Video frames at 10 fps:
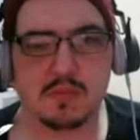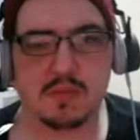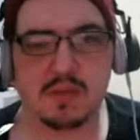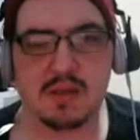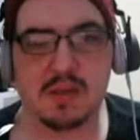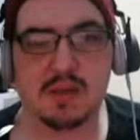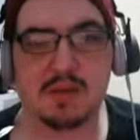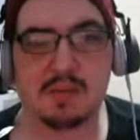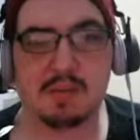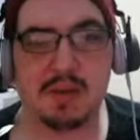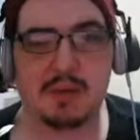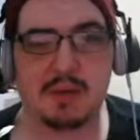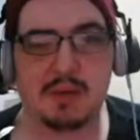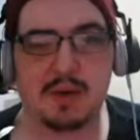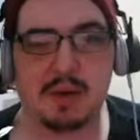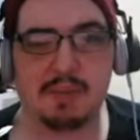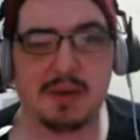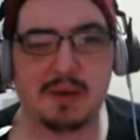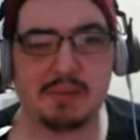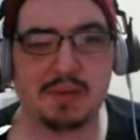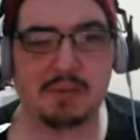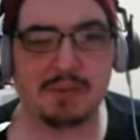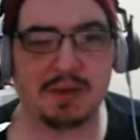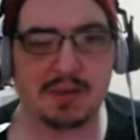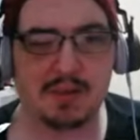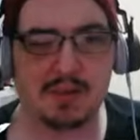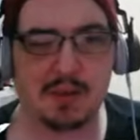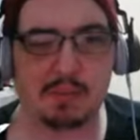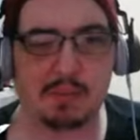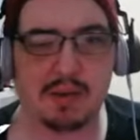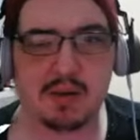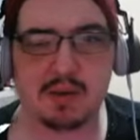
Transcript: See, there's a male pleep right there. A plunk.